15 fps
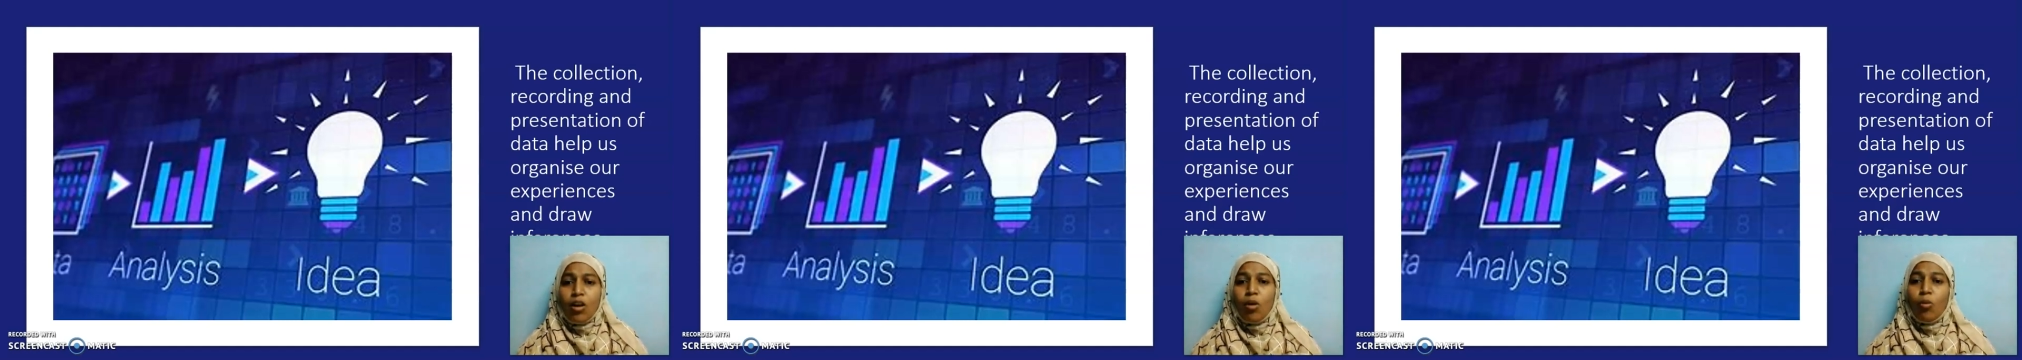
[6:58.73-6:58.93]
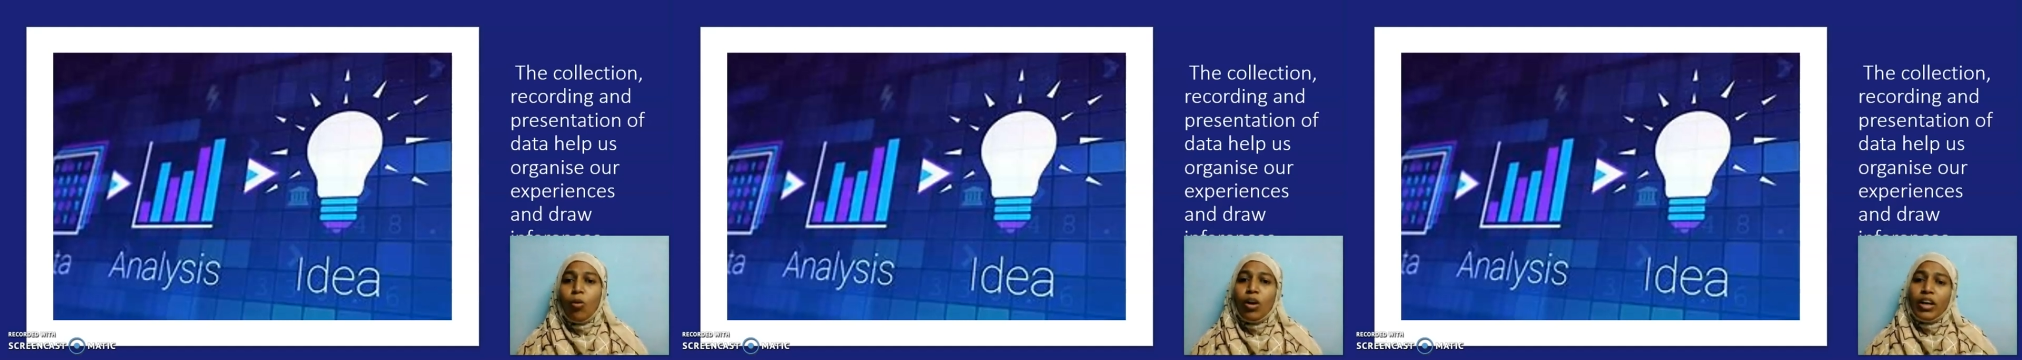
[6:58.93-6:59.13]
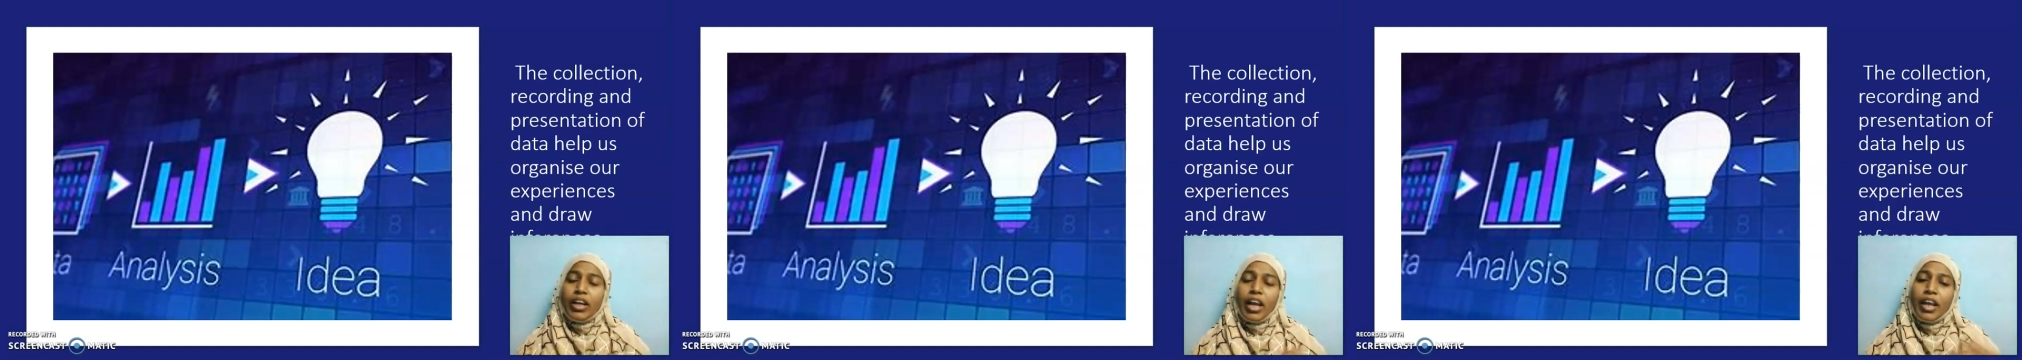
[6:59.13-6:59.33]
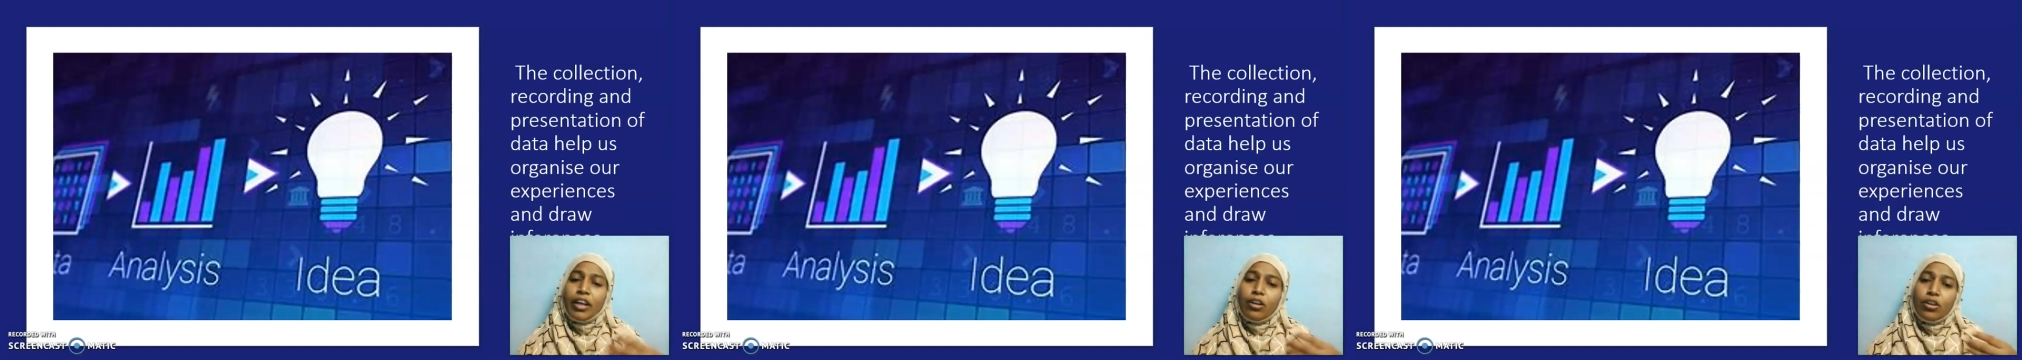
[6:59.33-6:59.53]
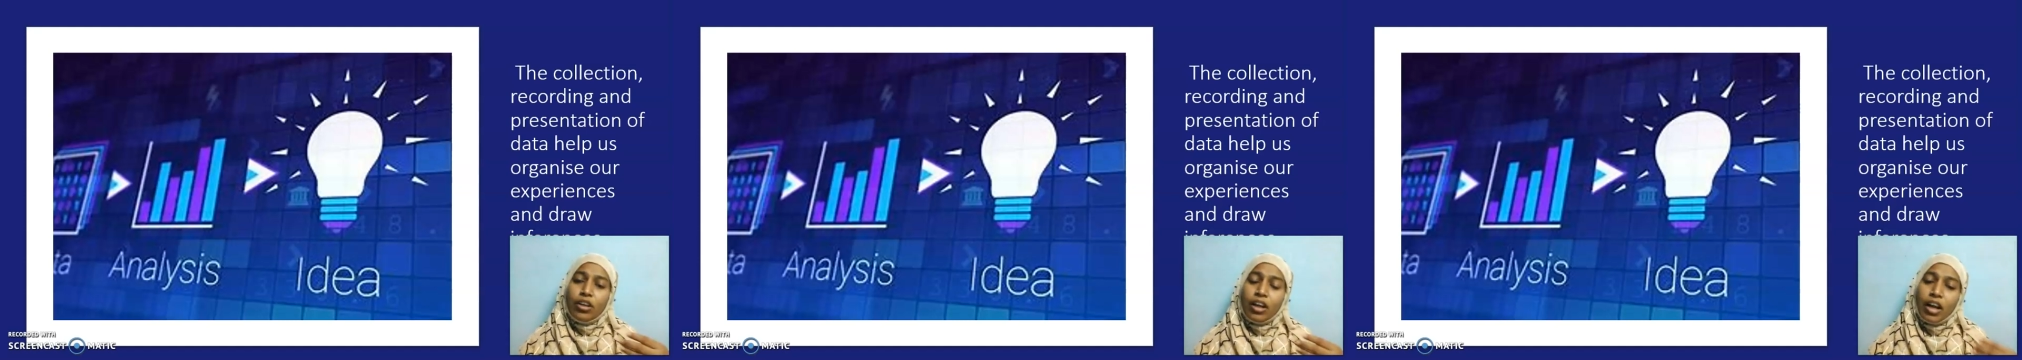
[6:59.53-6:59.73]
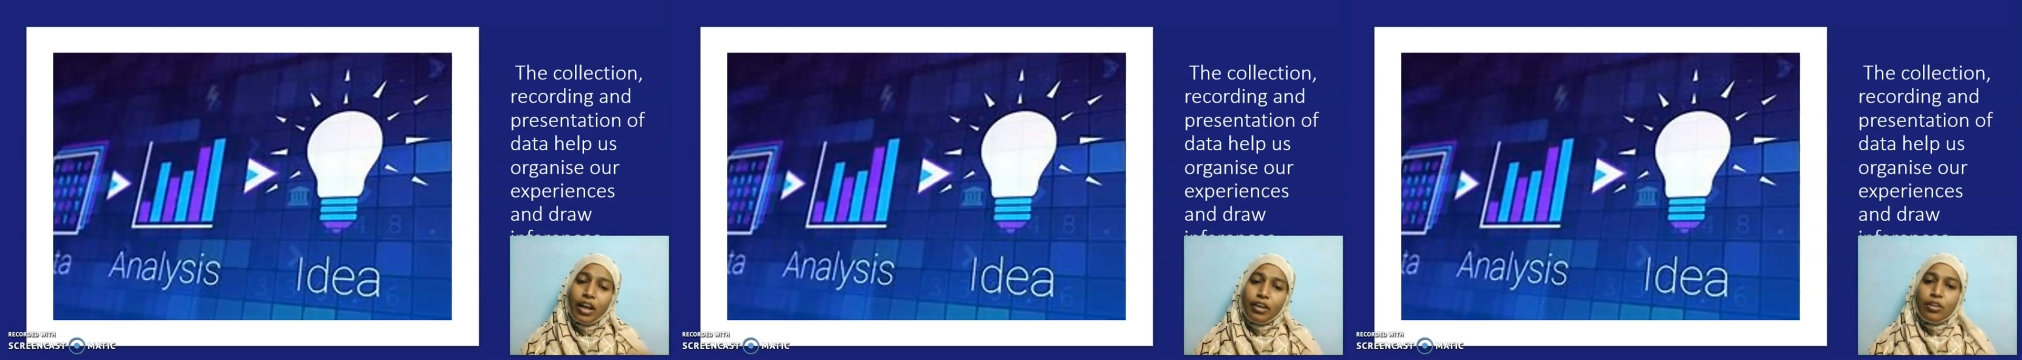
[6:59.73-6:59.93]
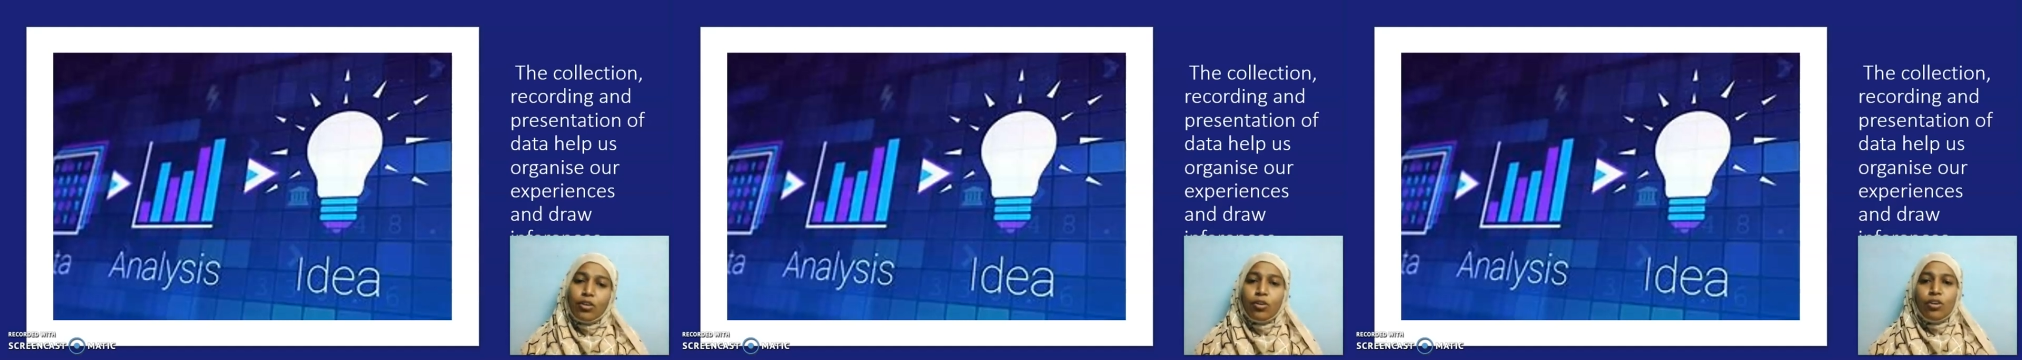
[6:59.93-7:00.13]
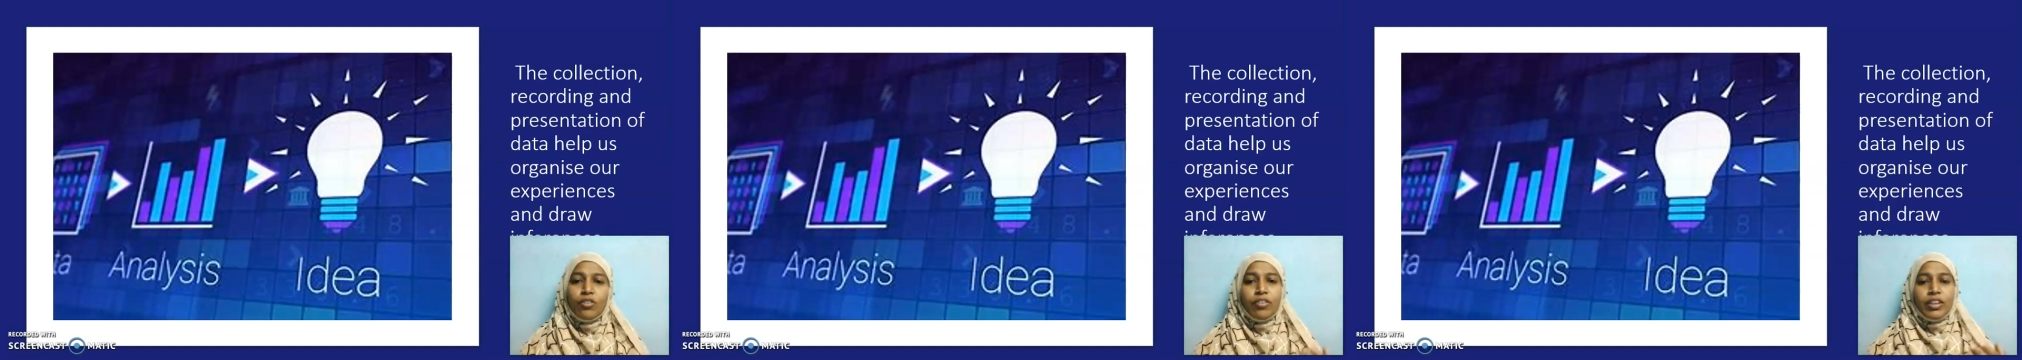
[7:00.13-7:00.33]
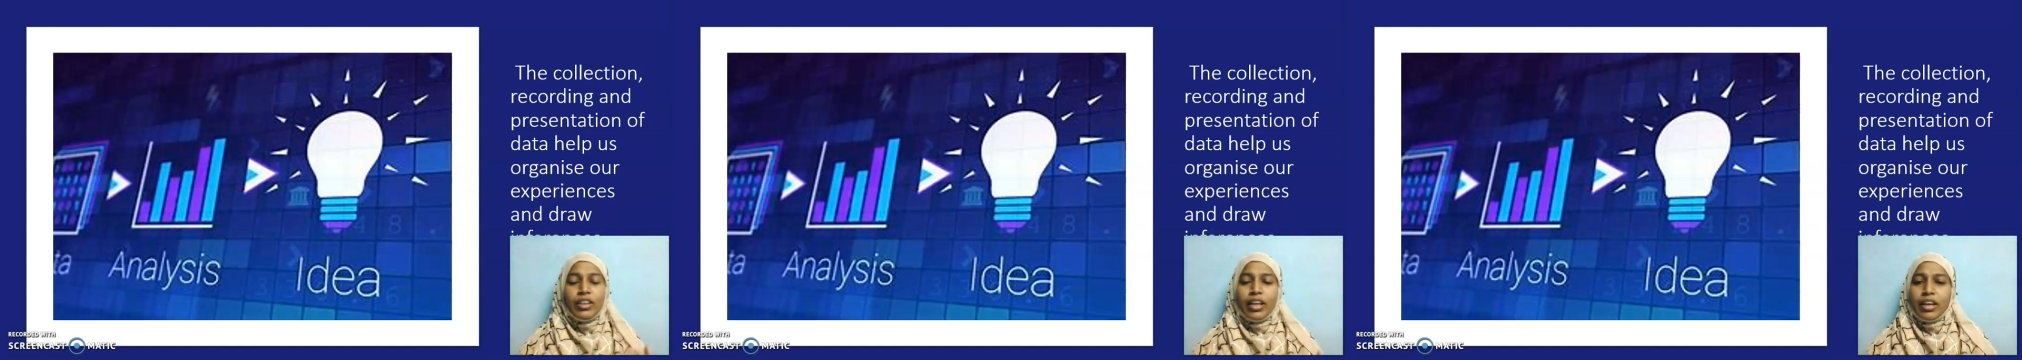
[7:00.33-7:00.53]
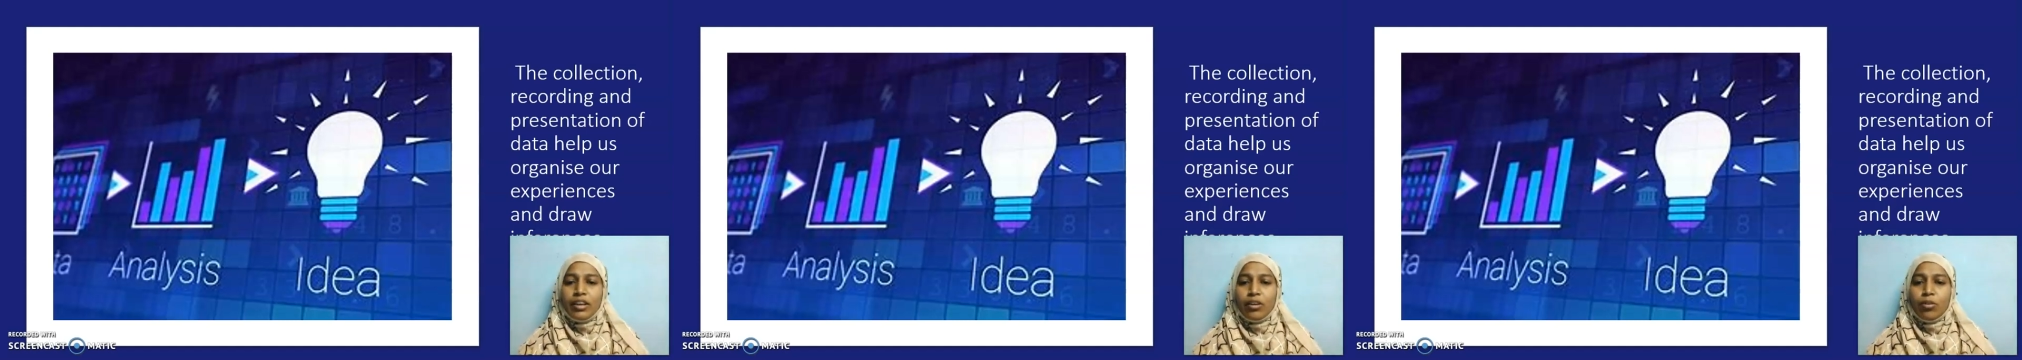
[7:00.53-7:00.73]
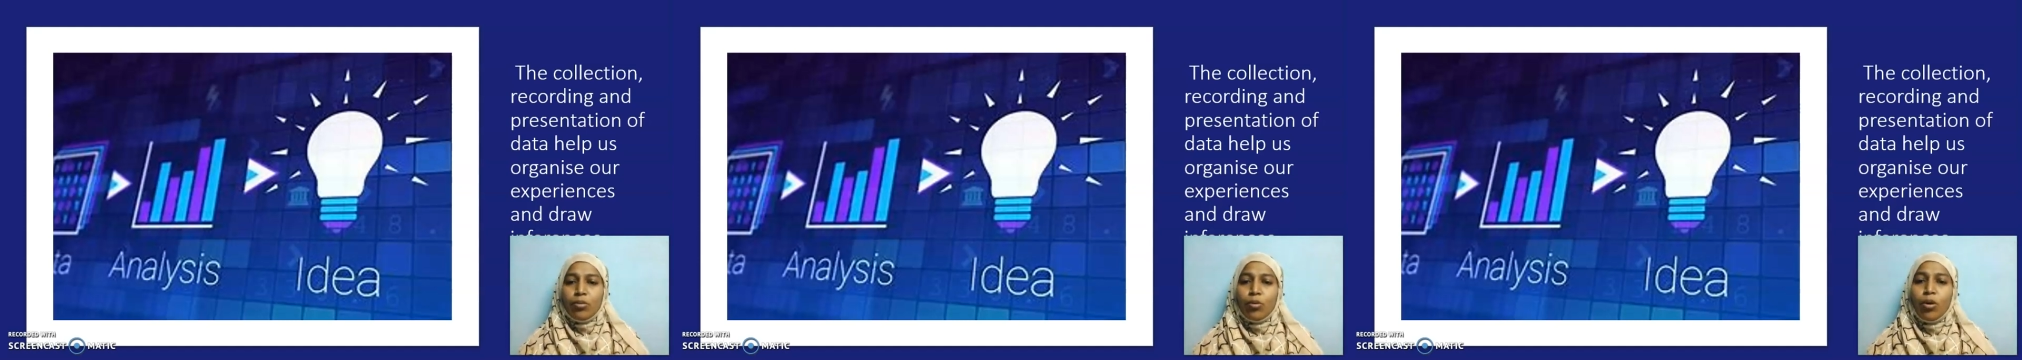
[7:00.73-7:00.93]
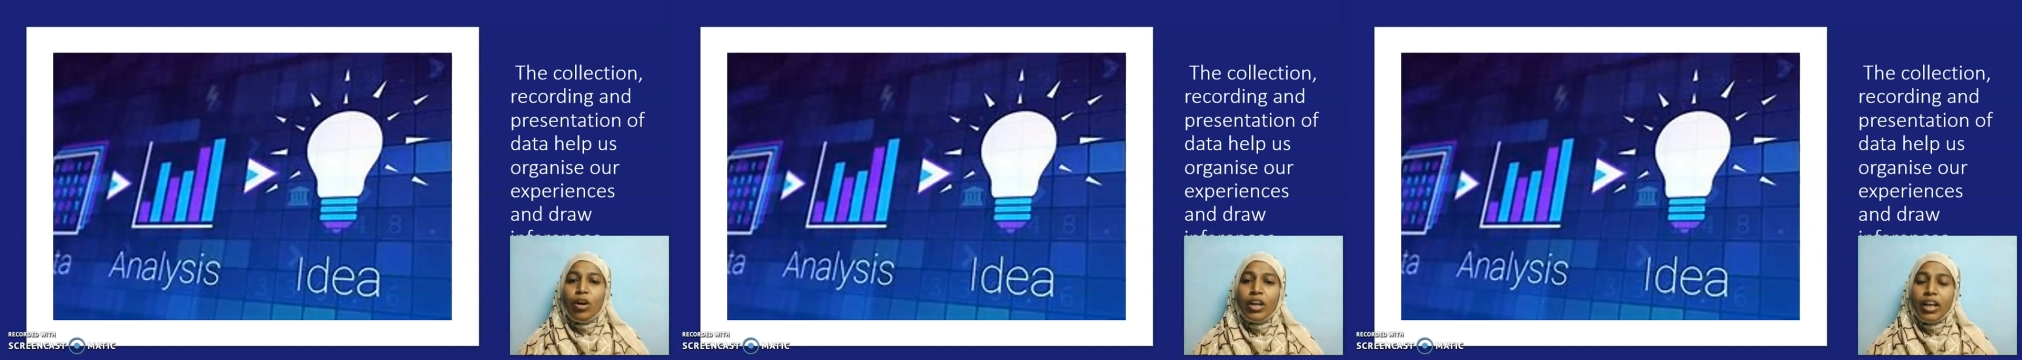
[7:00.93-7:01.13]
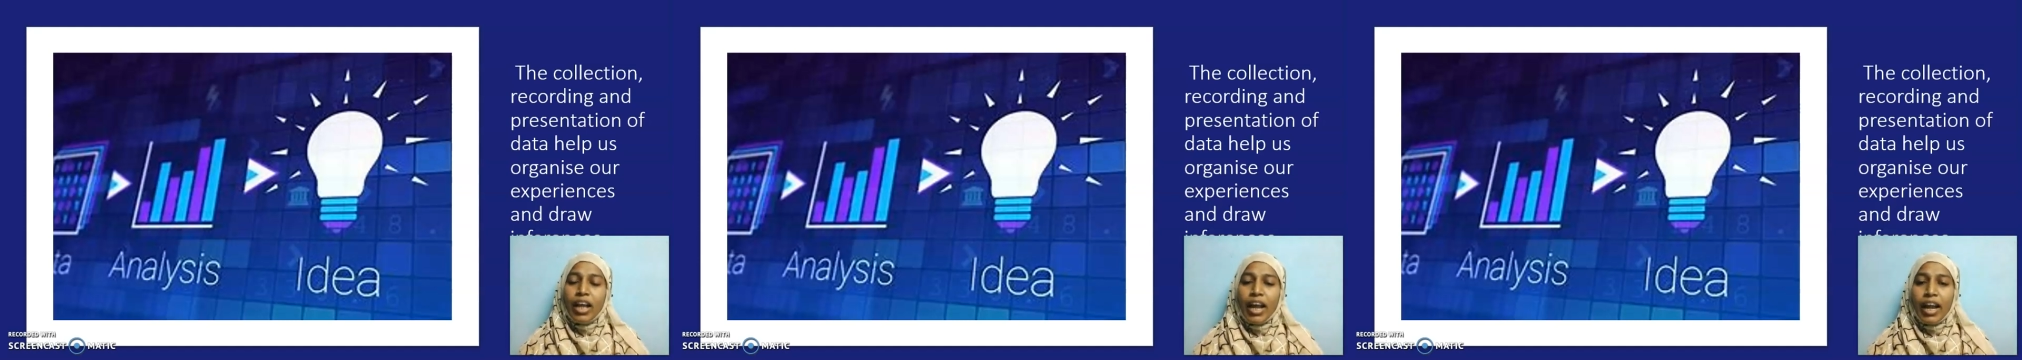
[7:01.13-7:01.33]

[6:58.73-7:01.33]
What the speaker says: what I conclude with that, what